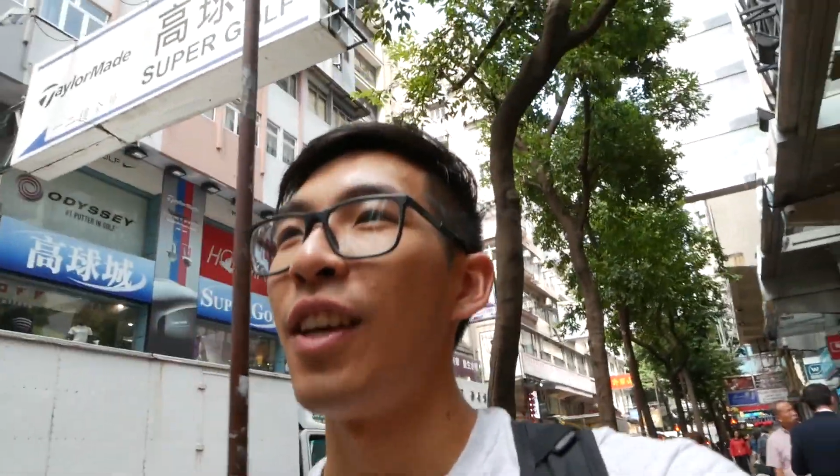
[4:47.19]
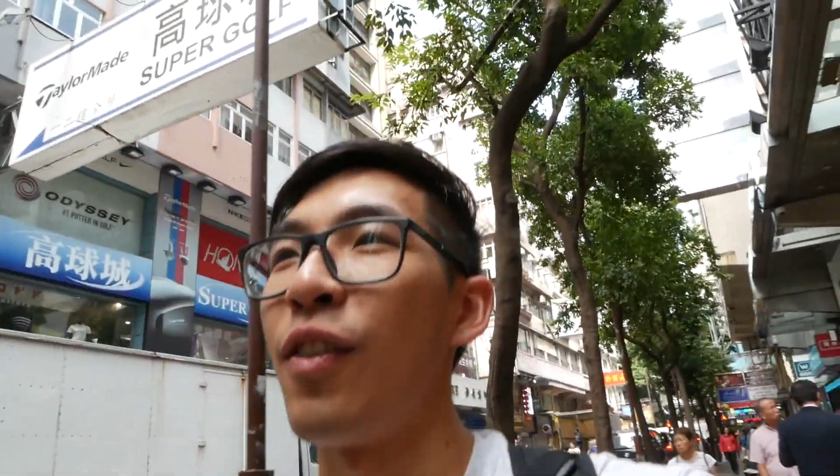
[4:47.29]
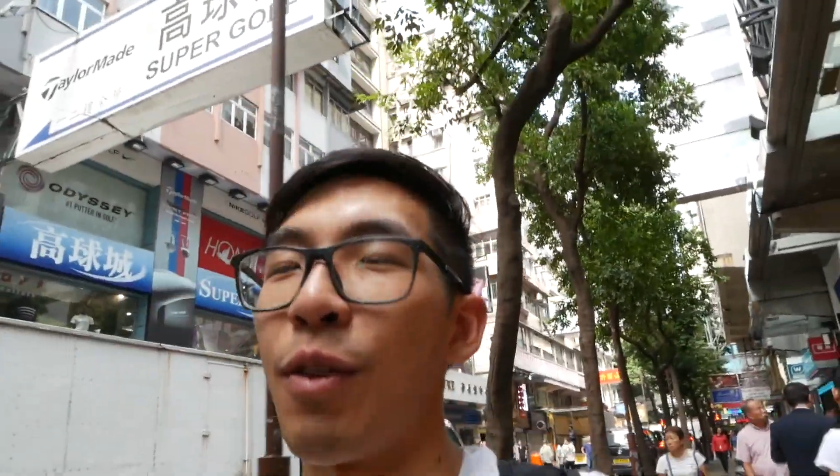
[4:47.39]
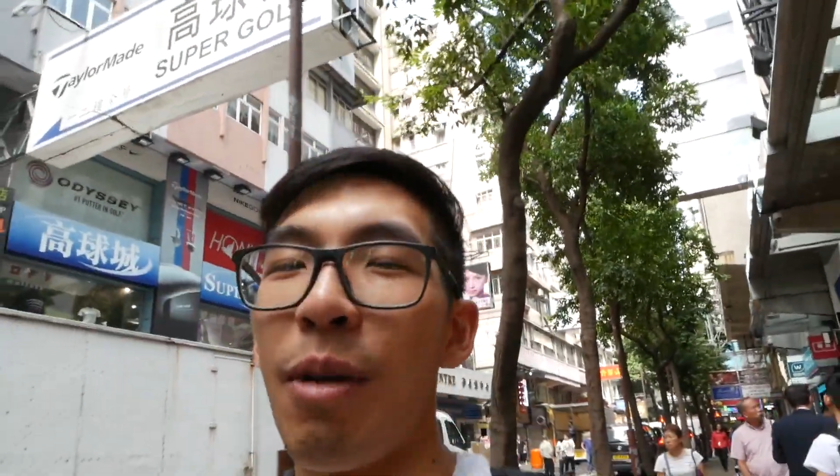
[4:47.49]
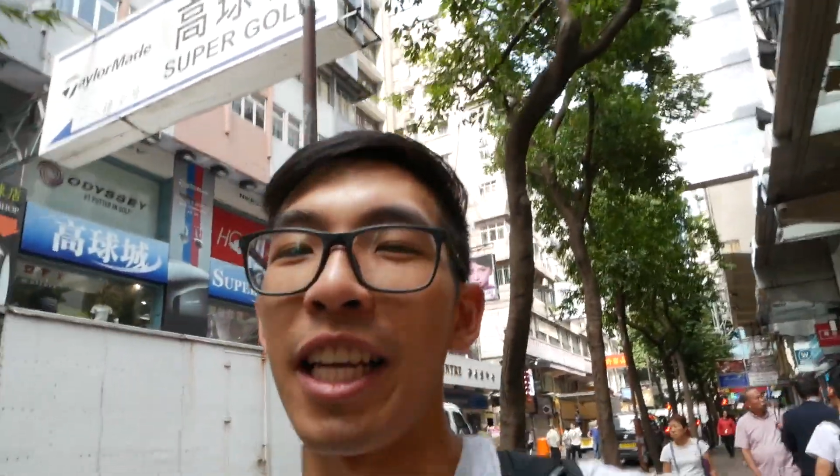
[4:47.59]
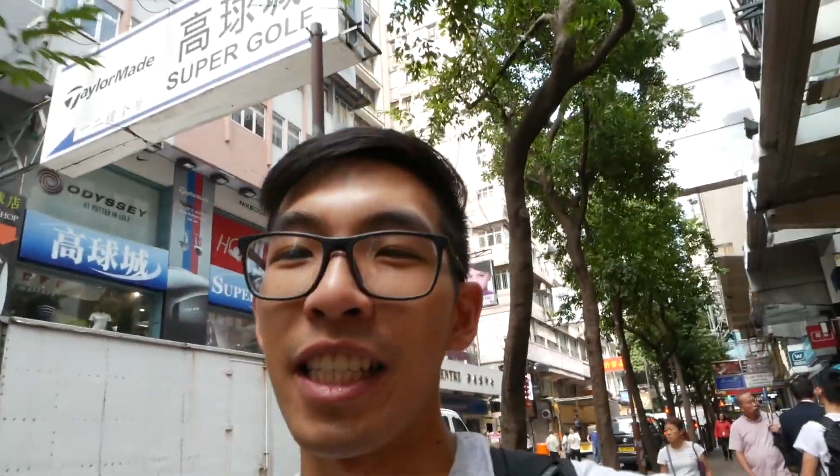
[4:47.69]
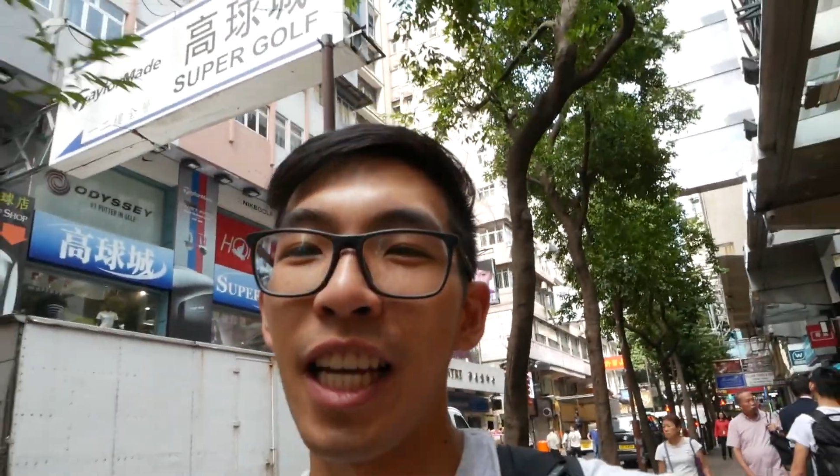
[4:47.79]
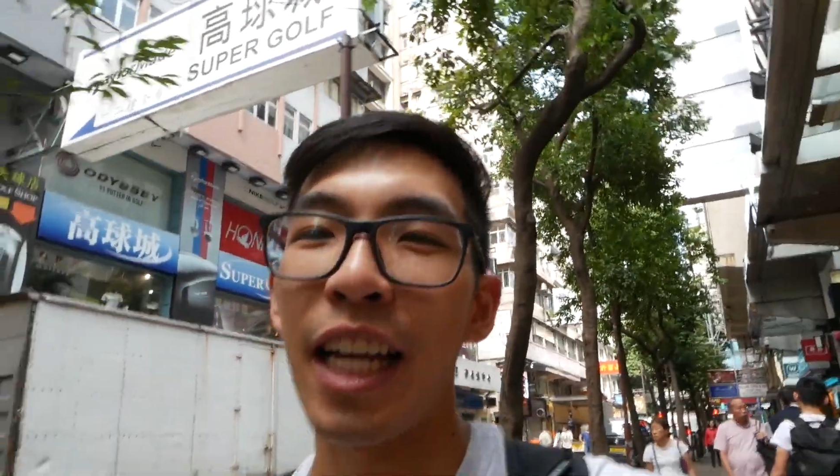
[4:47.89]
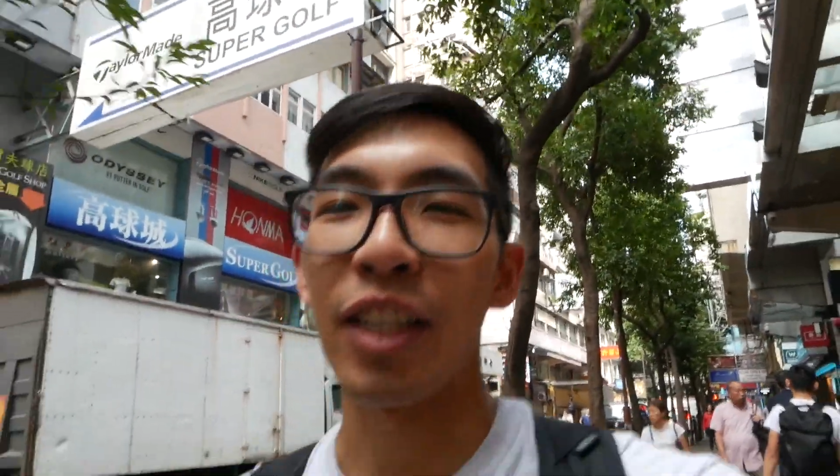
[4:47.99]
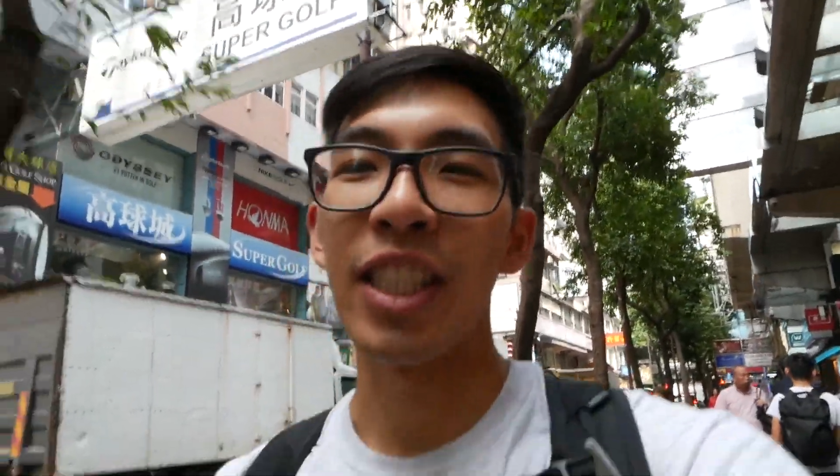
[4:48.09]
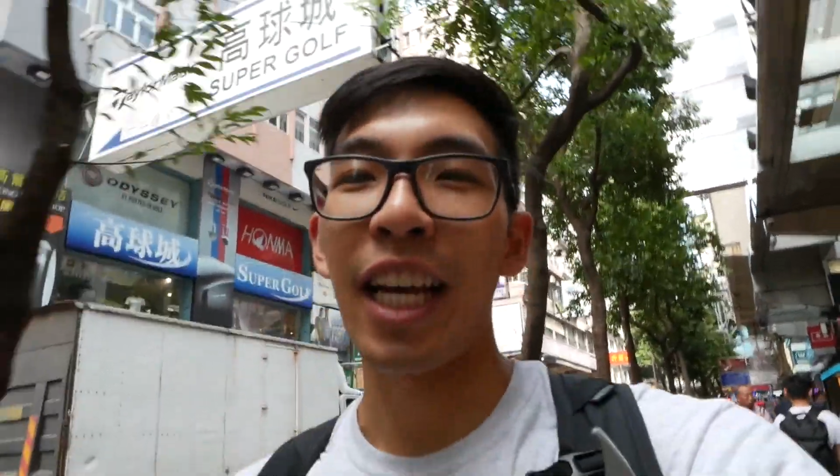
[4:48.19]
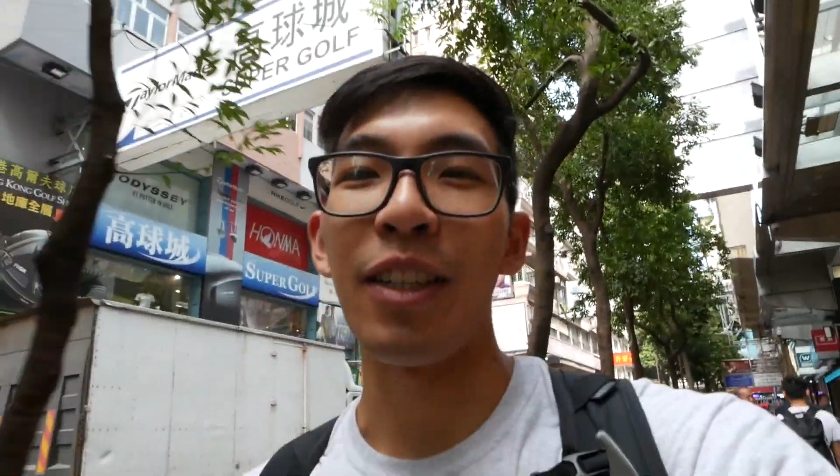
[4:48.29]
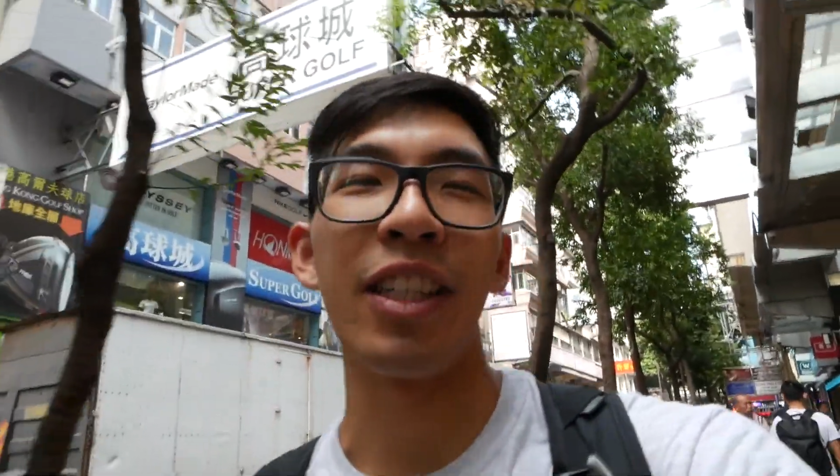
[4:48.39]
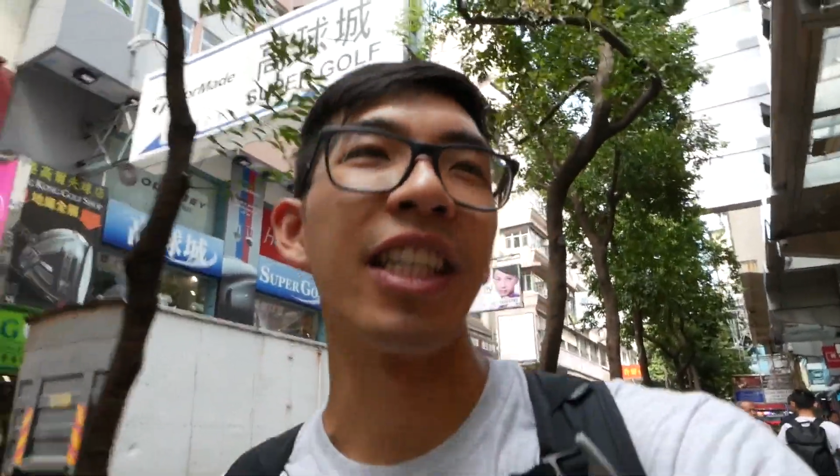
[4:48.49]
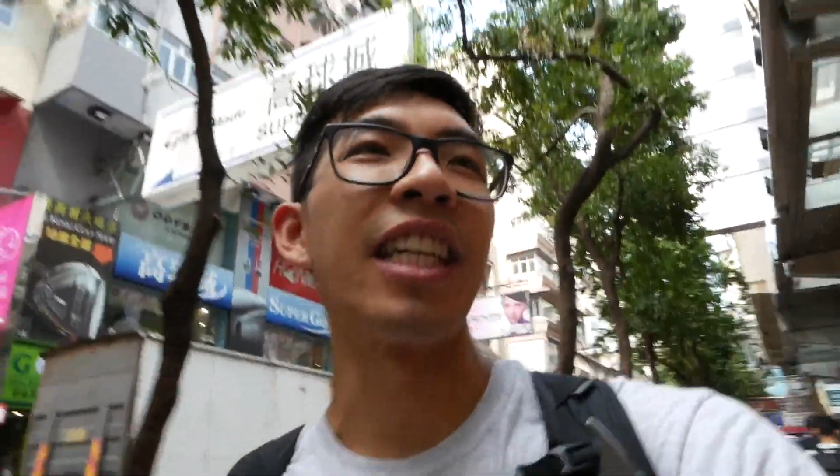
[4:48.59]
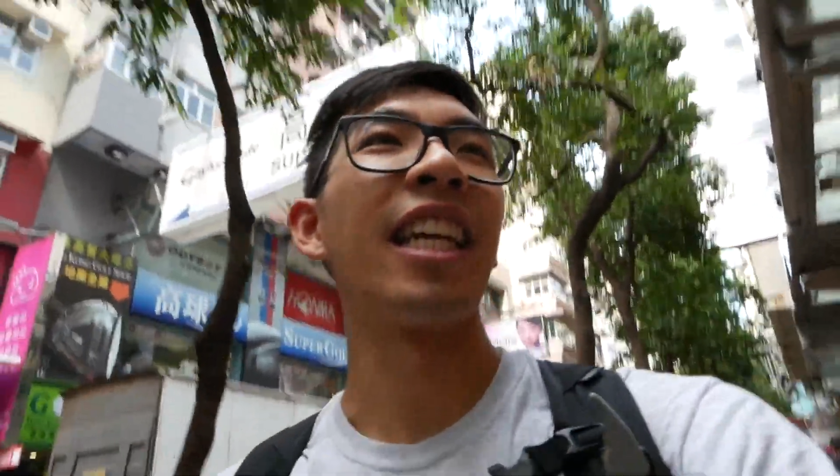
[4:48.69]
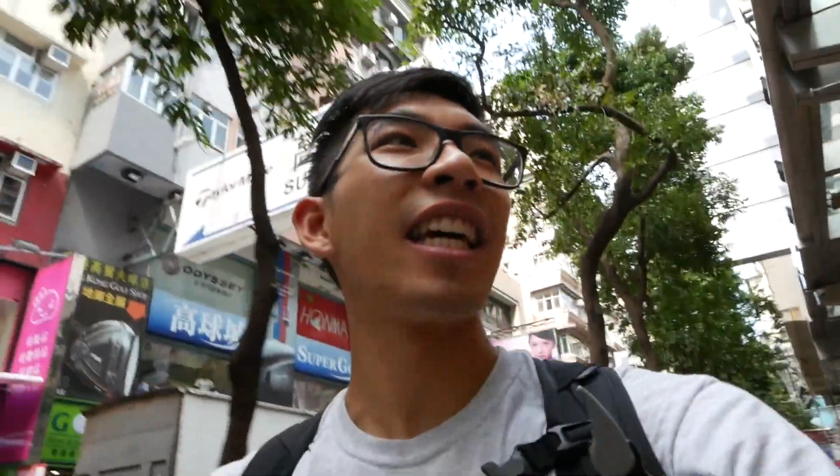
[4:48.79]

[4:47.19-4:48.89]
for my entire childhood.